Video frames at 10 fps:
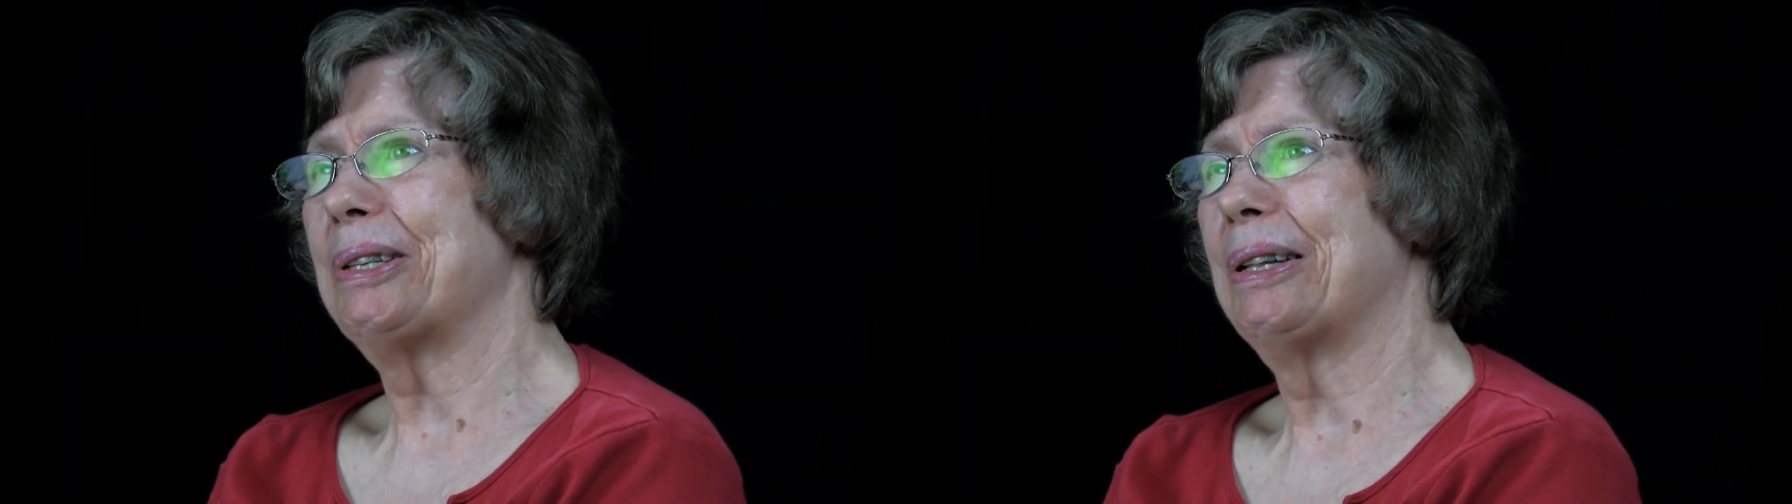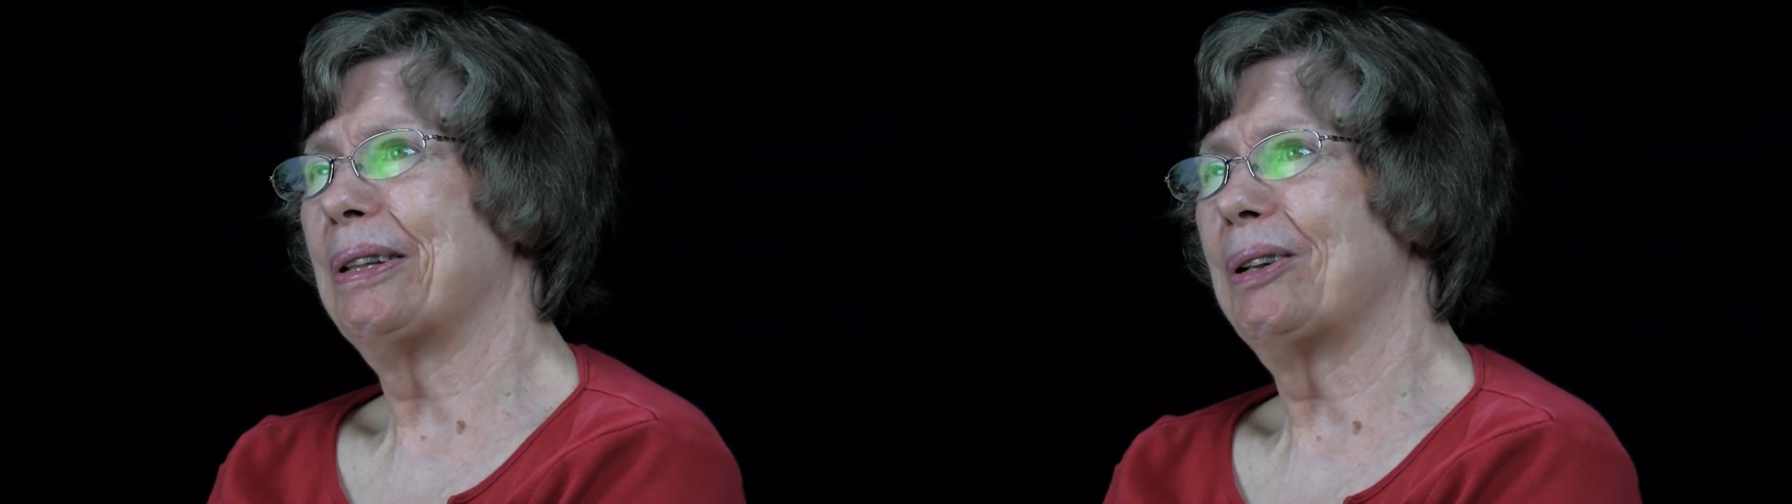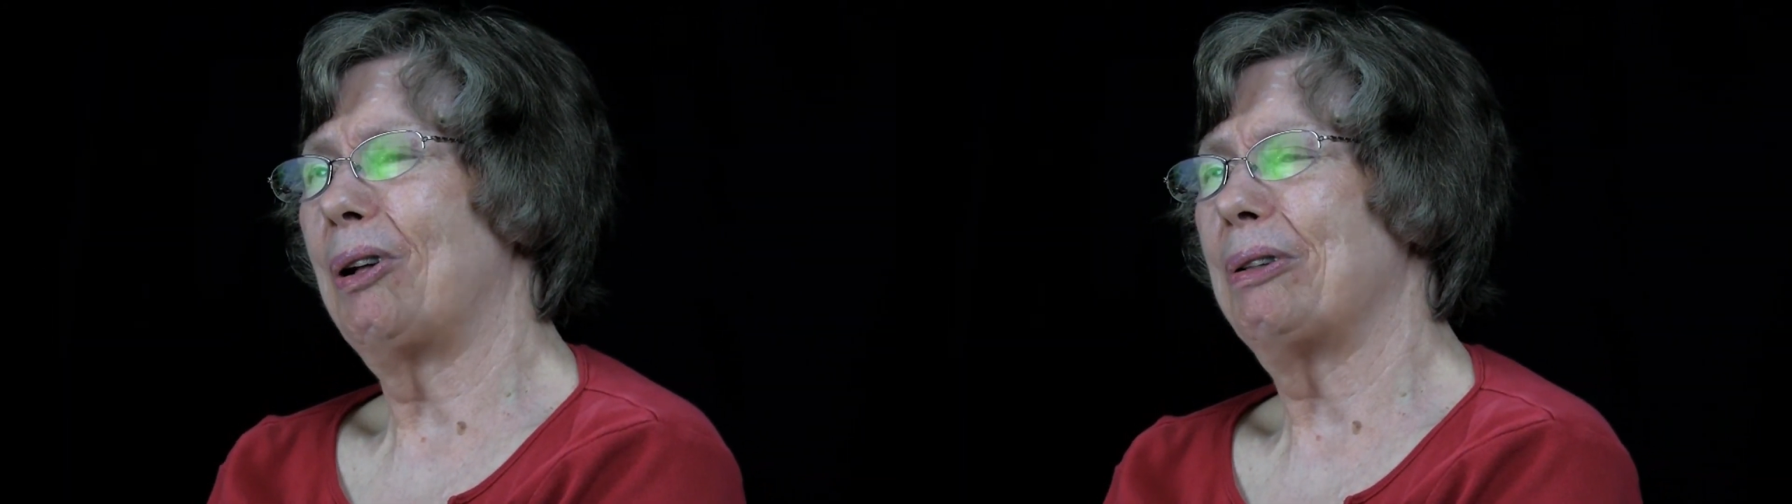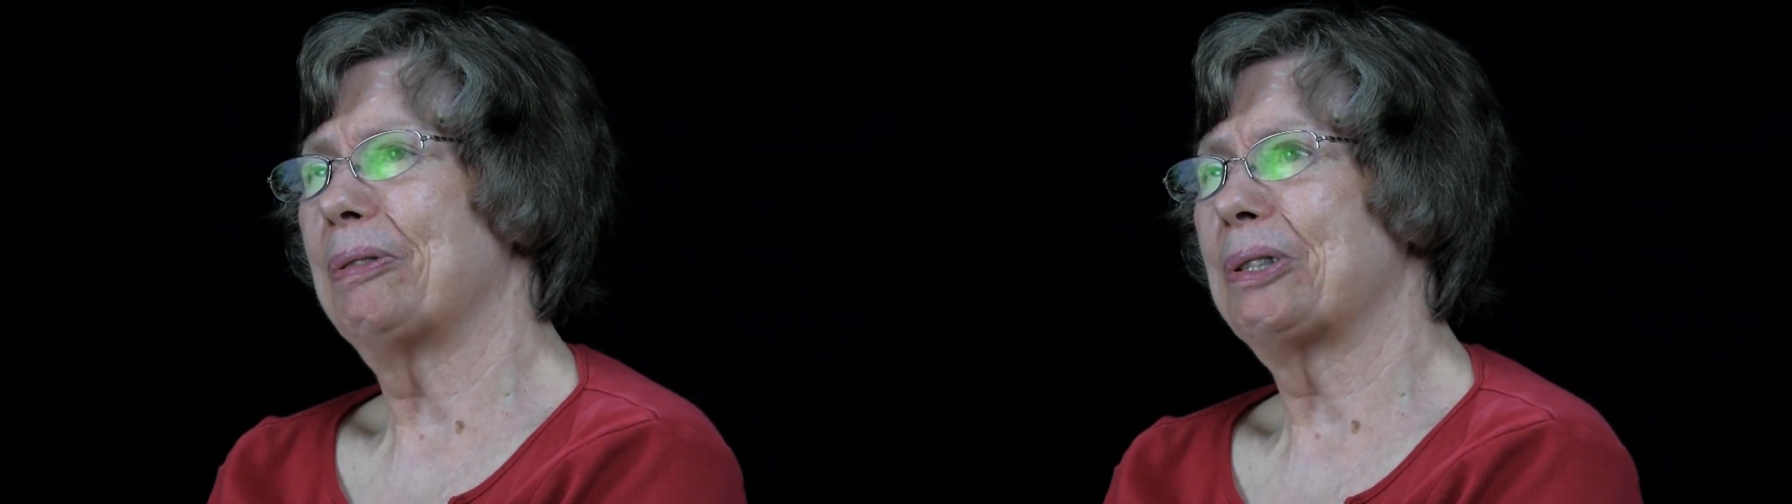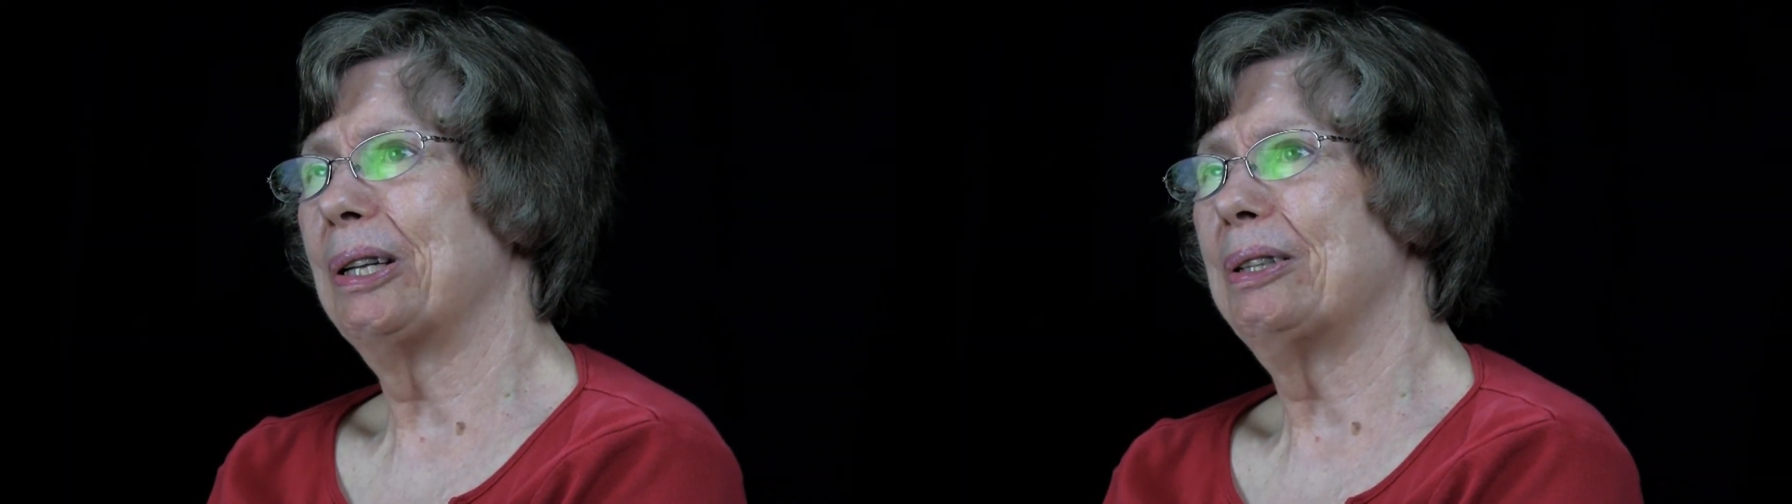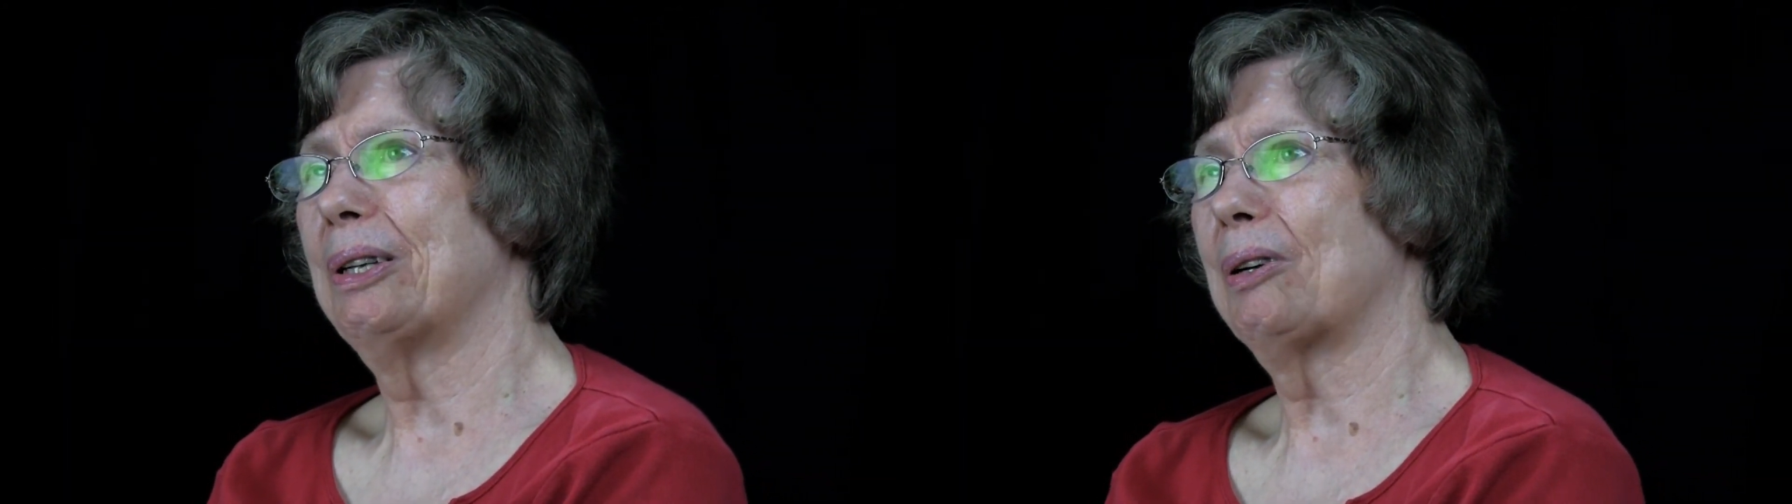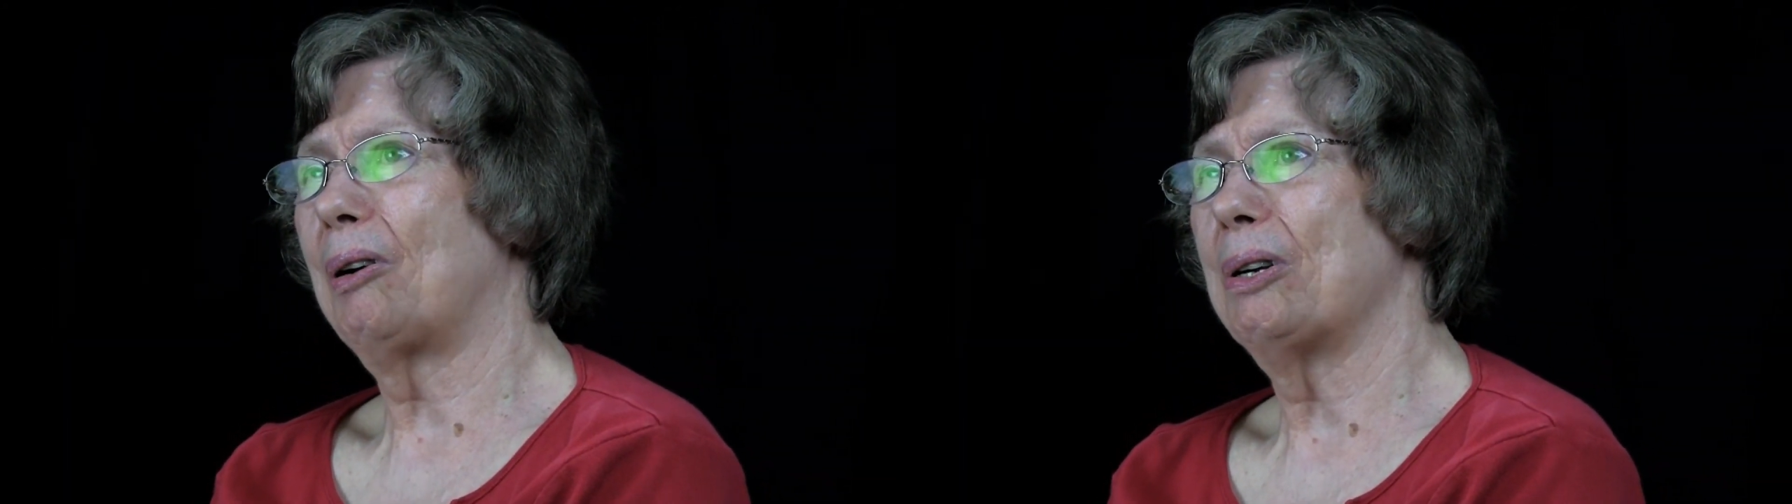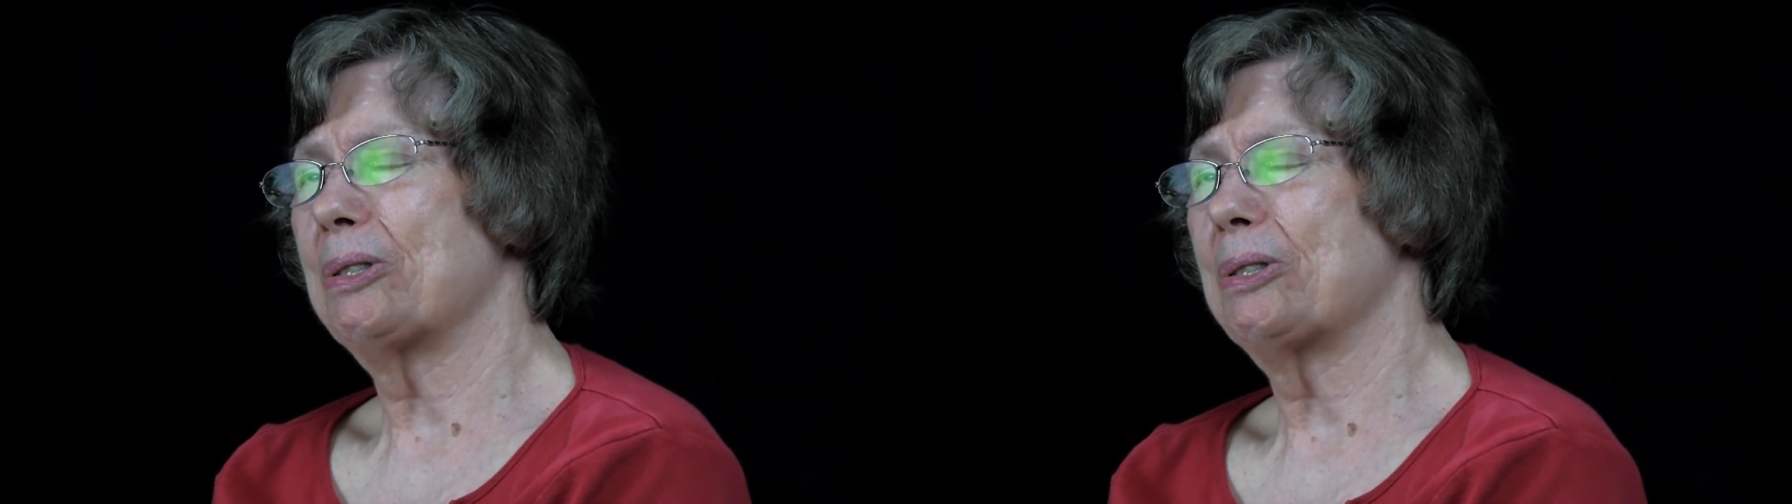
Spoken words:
and then all of a sudden our car